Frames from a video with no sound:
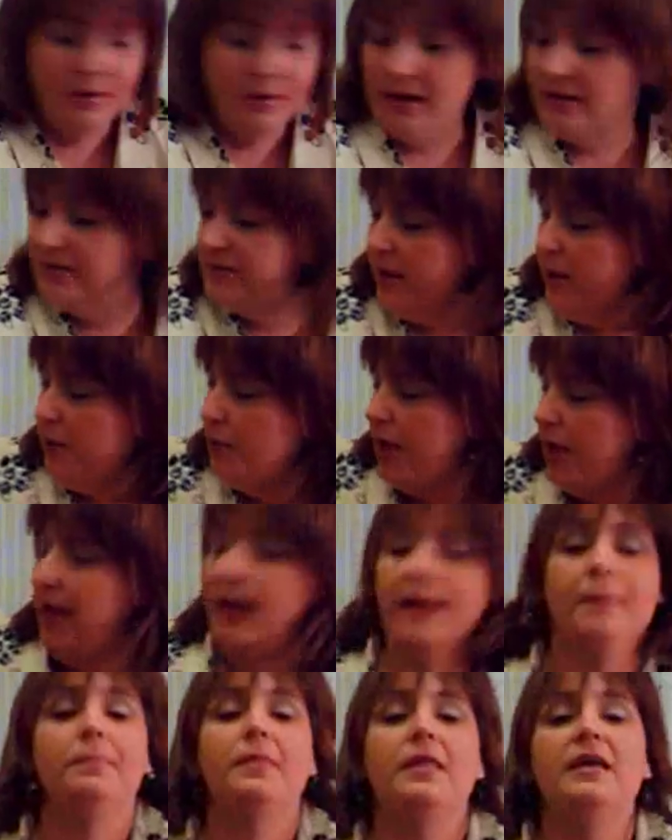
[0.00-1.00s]
But I'll say,
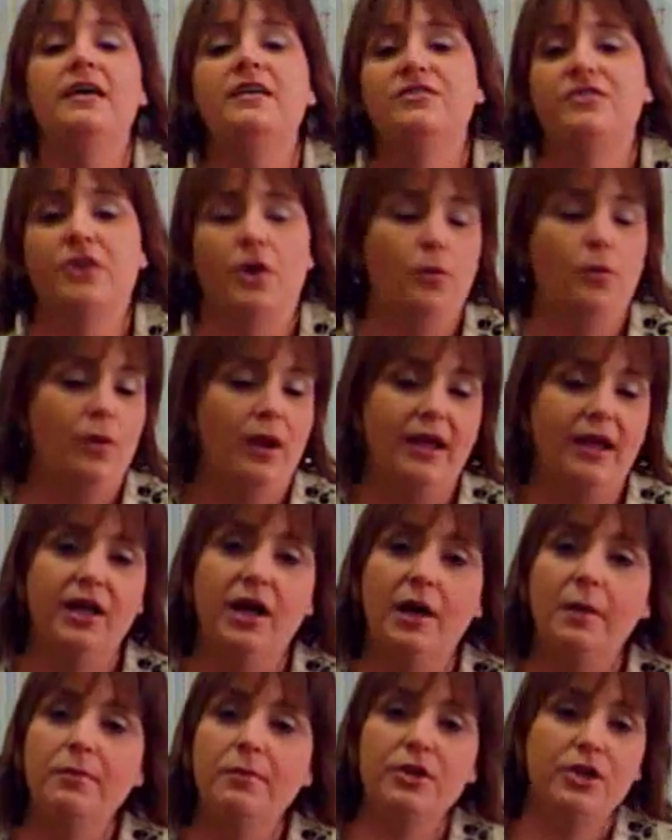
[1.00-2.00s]
okay, so when I
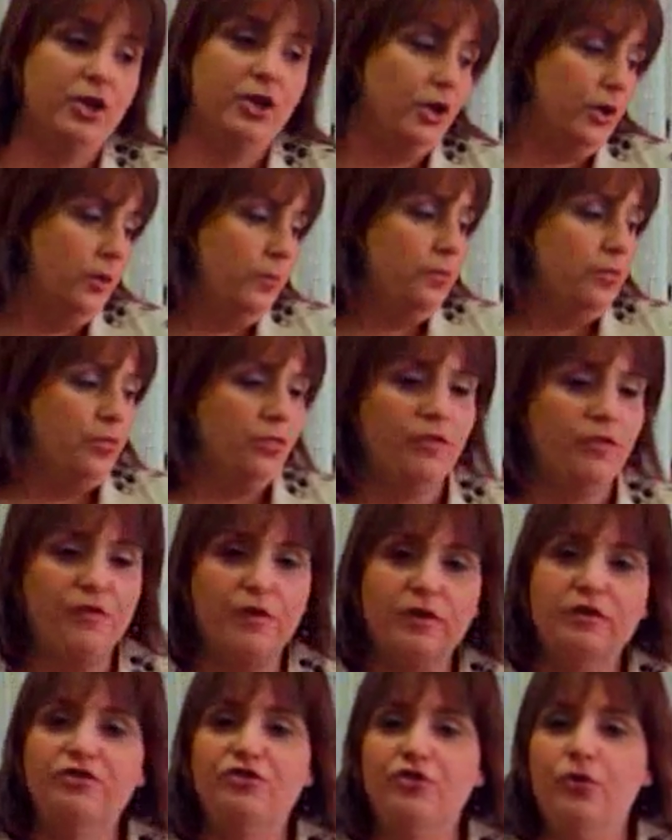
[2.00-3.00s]
come to you, the
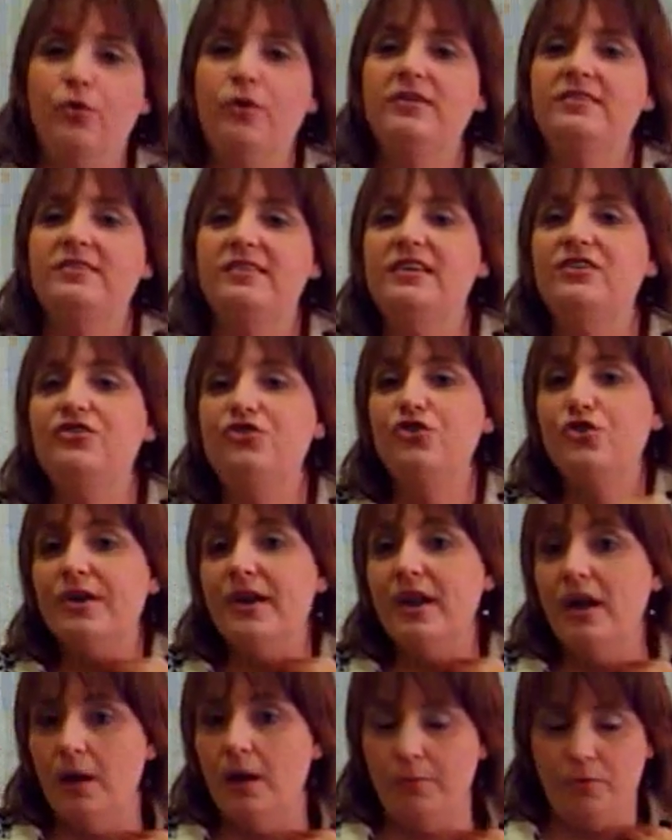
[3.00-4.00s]
first choice is you
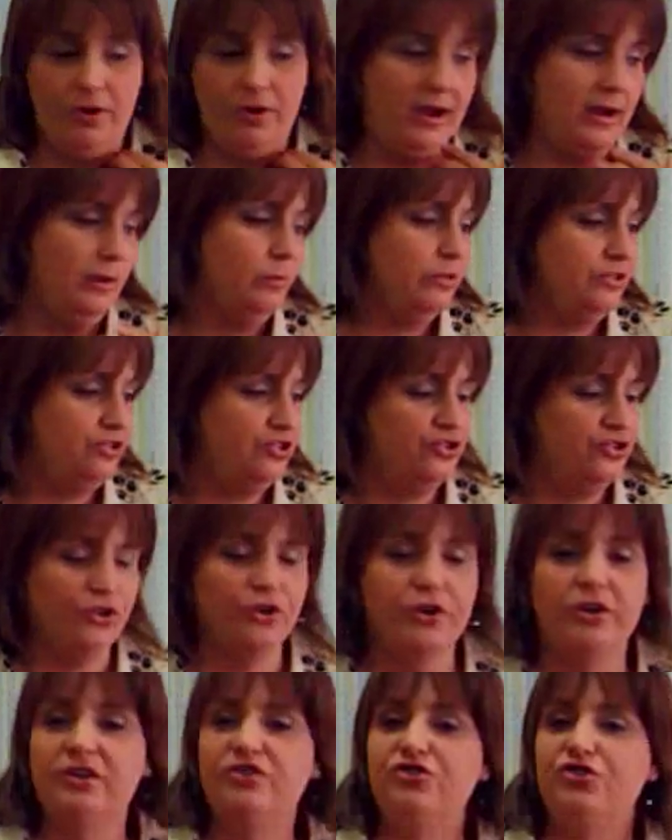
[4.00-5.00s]
can upgrade, which is
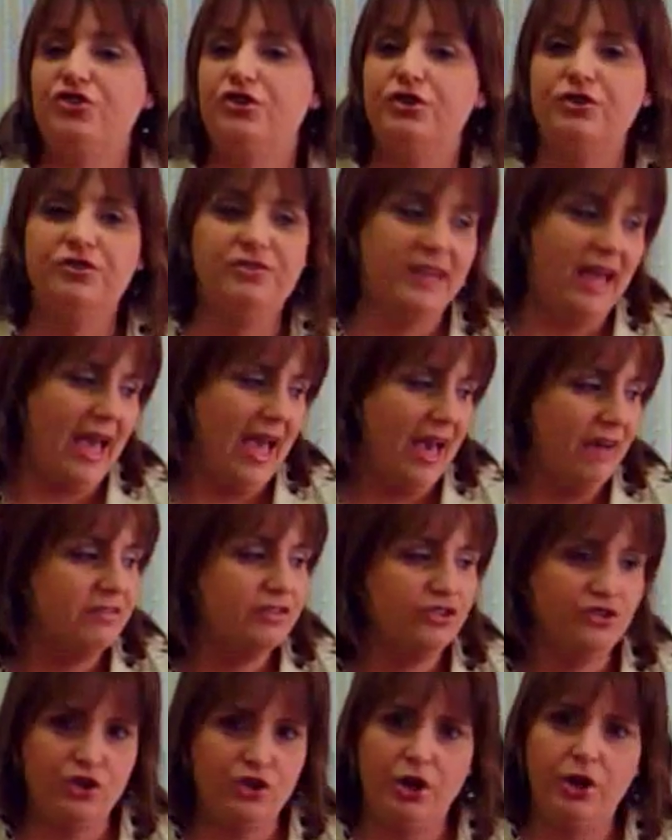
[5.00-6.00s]
you're going to choose to have
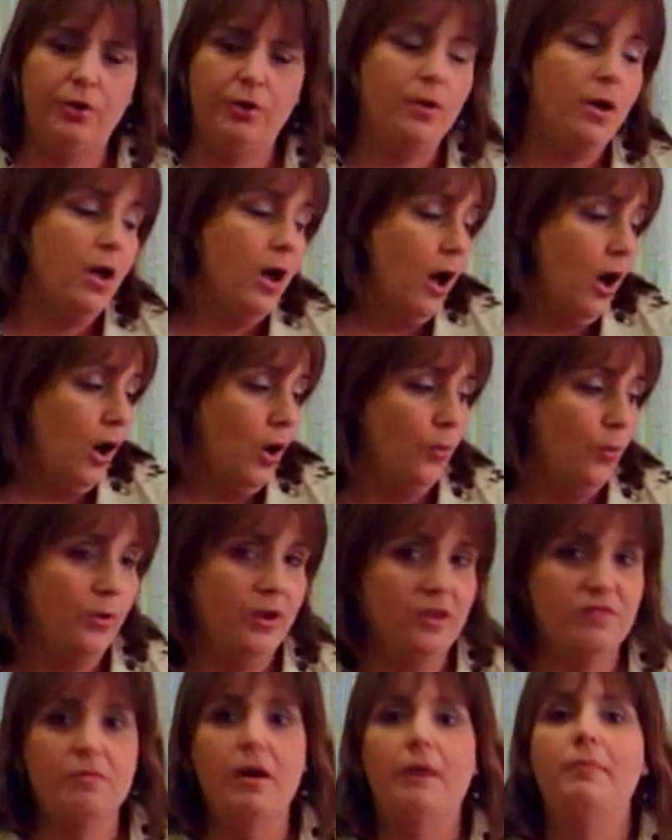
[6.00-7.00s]
a show on
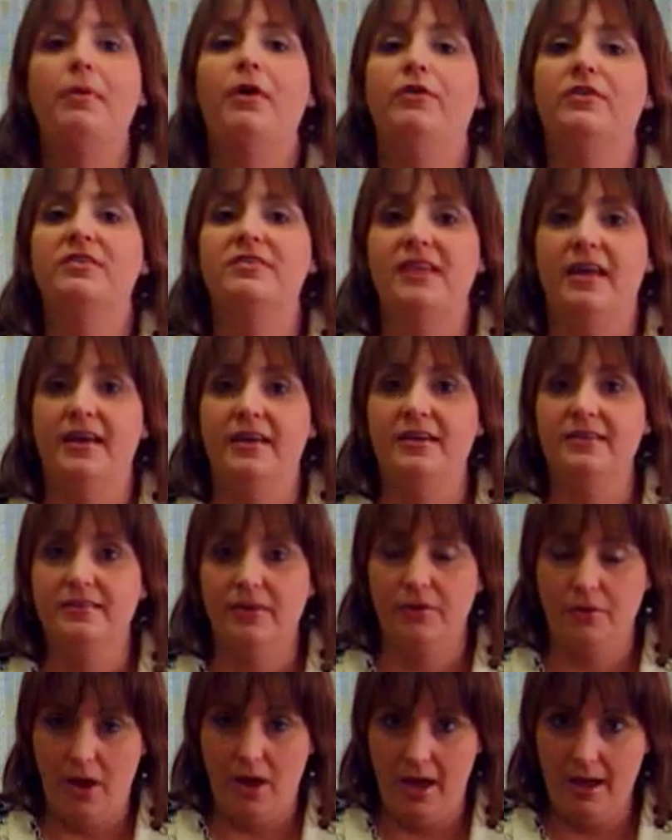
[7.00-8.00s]
one of my bonus
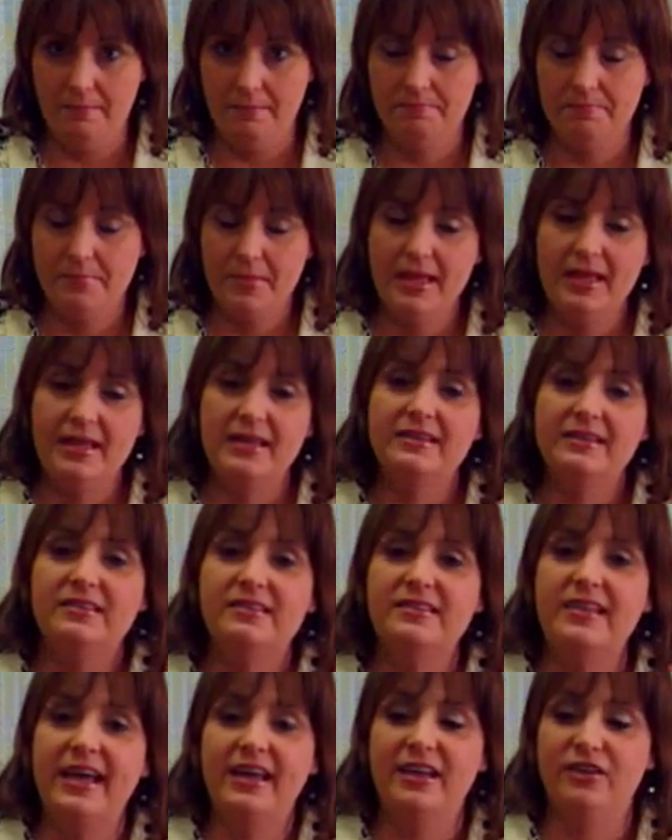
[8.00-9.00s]
days, okay?
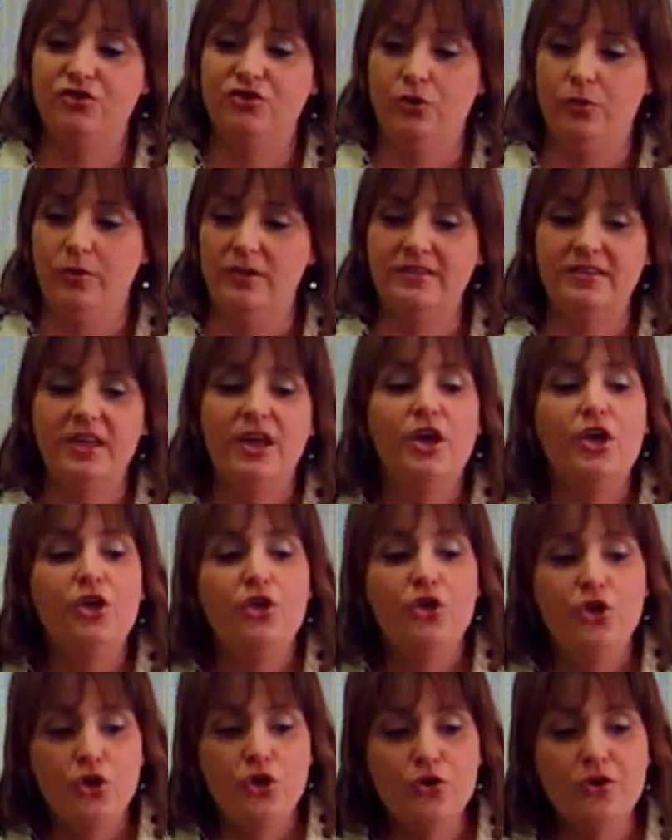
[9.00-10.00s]
Second choice,
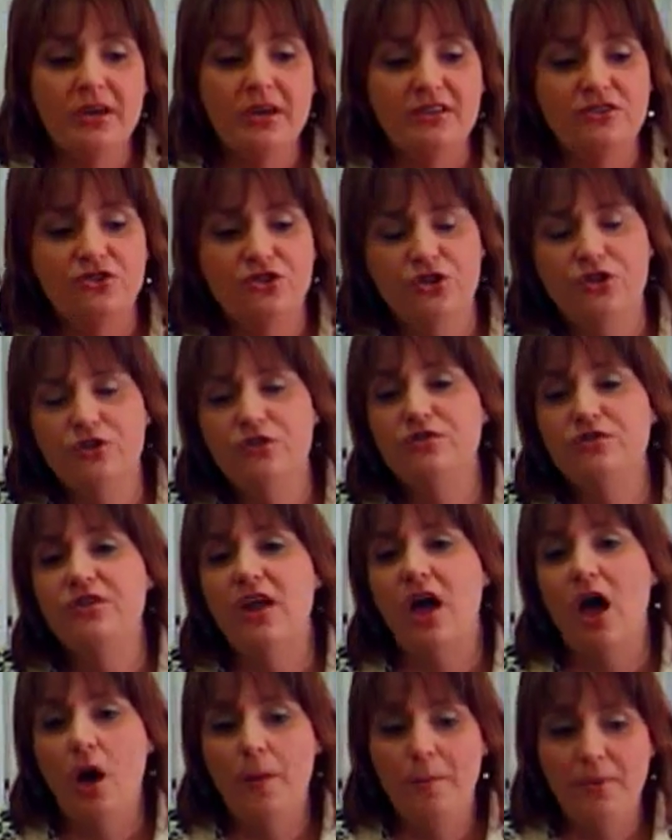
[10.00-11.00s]
you can choose
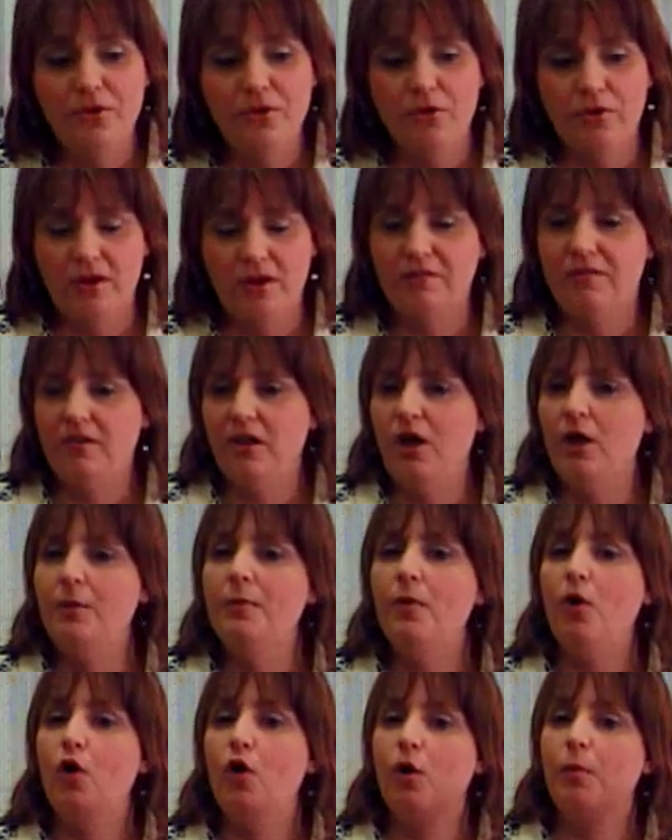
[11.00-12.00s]
to open your
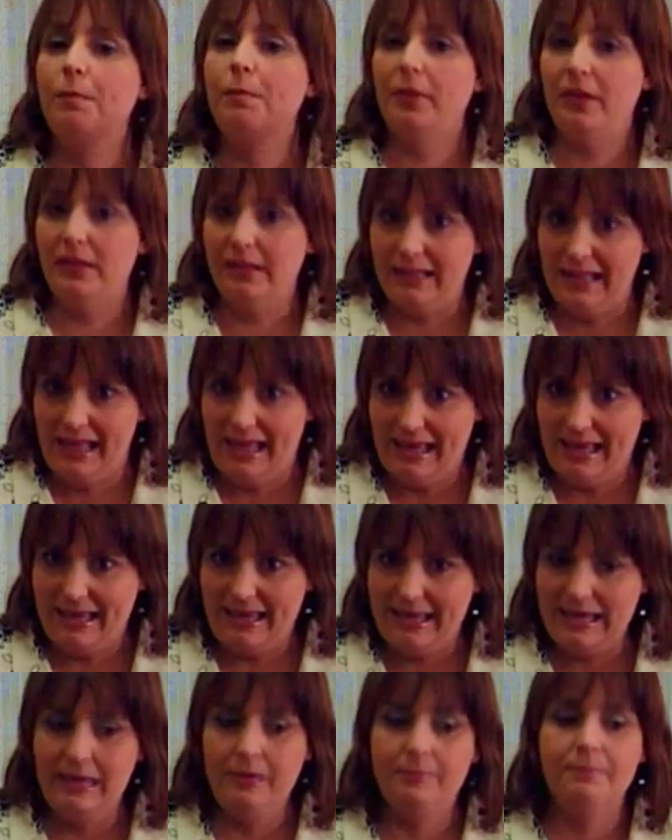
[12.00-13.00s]
envelope or
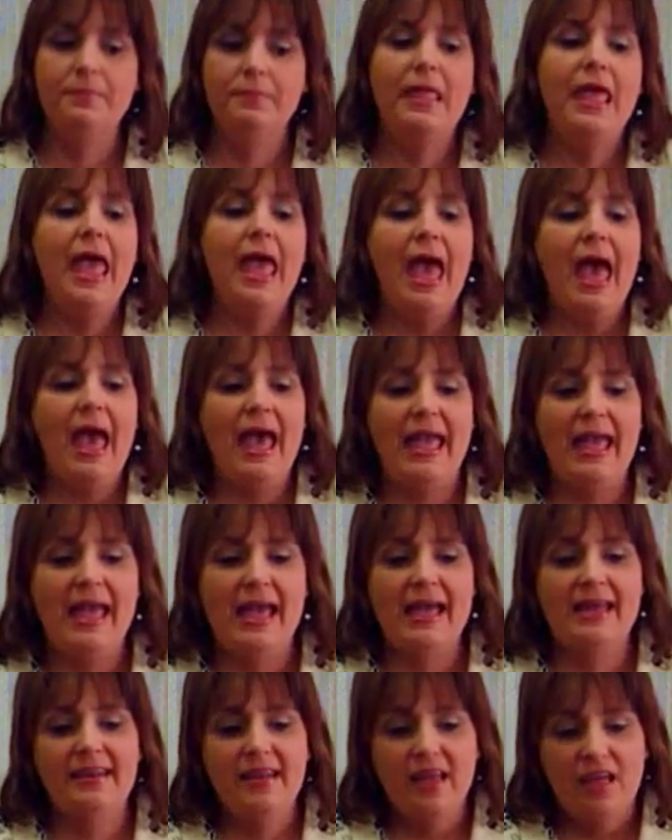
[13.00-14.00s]
play,
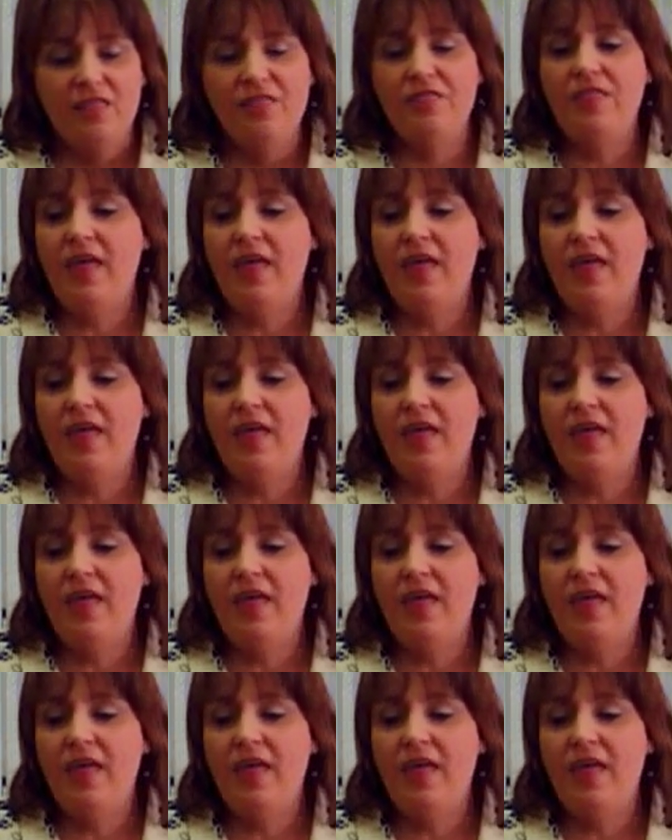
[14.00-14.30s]
and